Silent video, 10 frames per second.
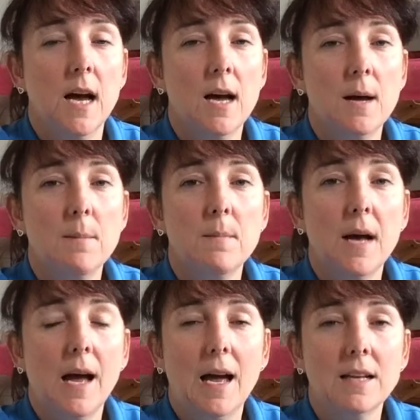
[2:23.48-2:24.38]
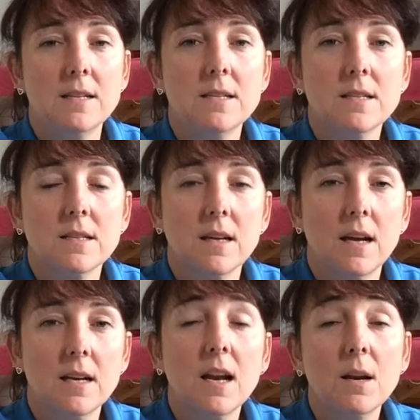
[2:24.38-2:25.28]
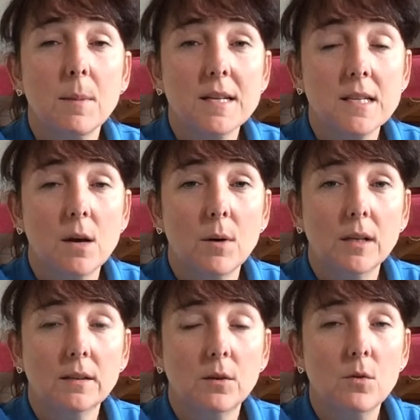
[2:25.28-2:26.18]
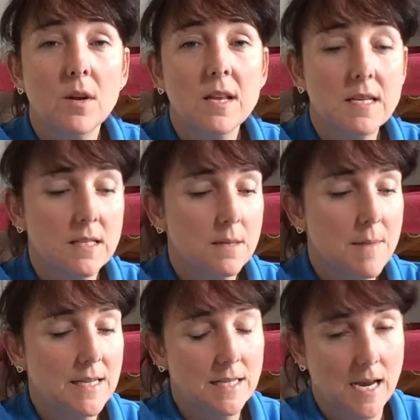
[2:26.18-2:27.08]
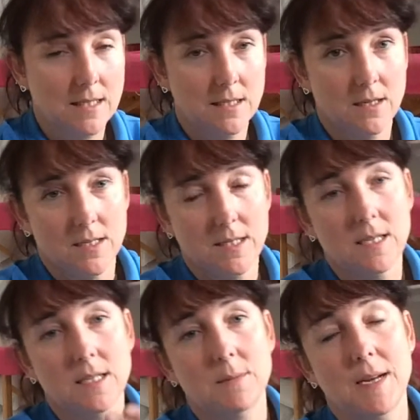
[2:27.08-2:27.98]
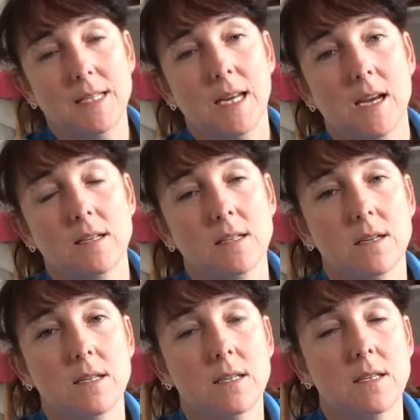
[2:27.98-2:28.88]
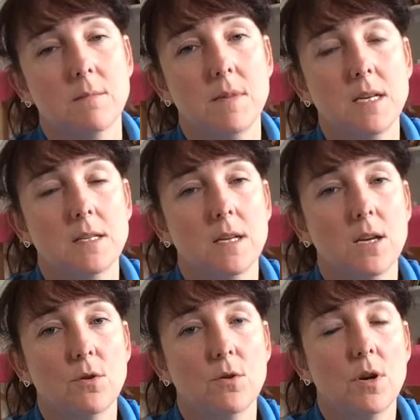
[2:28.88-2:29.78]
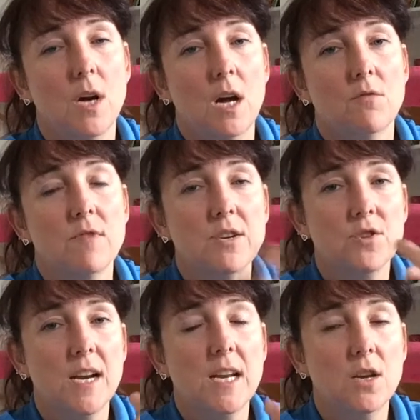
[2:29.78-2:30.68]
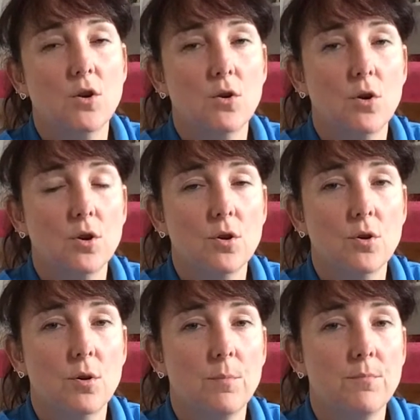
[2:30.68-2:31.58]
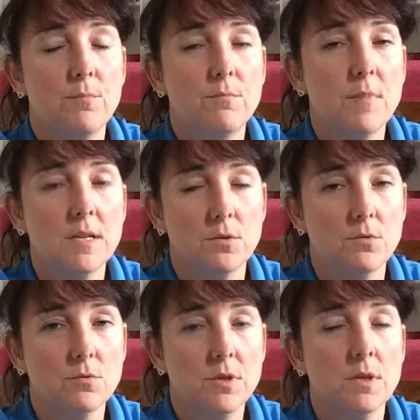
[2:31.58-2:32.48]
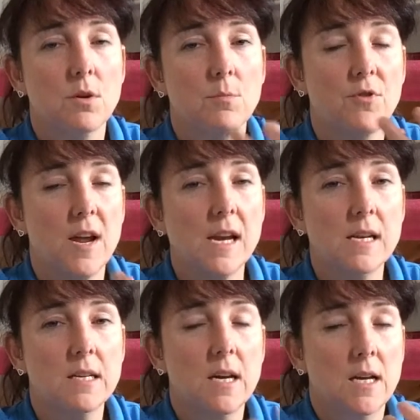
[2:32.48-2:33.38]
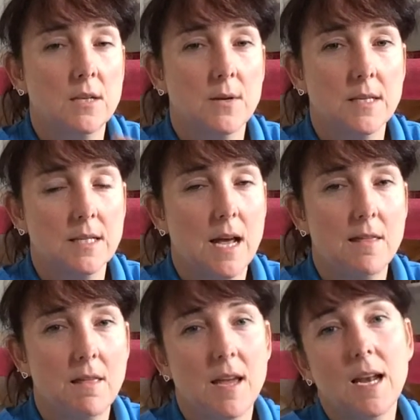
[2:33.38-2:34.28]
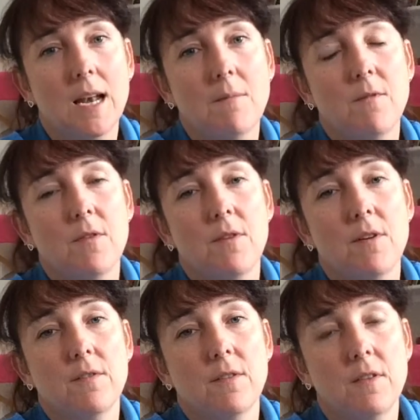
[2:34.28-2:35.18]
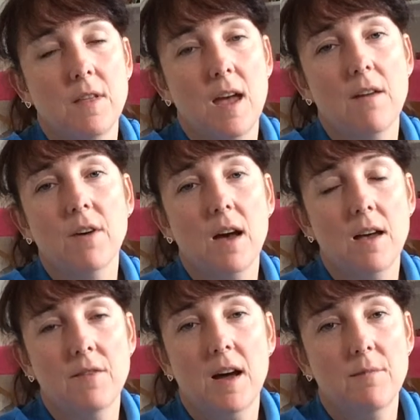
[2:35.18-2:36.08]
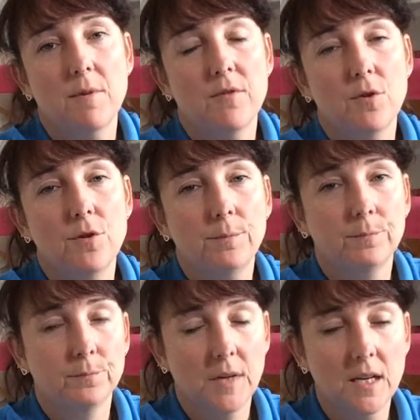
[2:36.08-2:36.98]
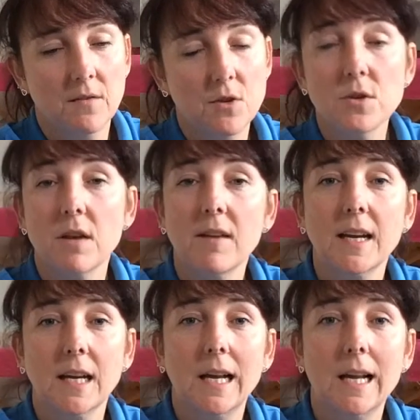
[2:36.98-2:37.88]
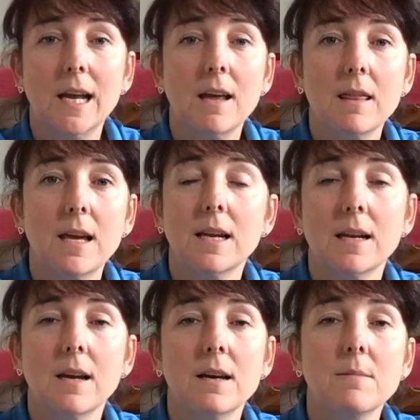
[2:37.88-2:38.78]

and a little bit slower. All of these are somatic exercises. In somatic exercises, it means that you're retraining your muscles and your brain to understand that they can lengthen further than they ever have before. And if you do it regularly, then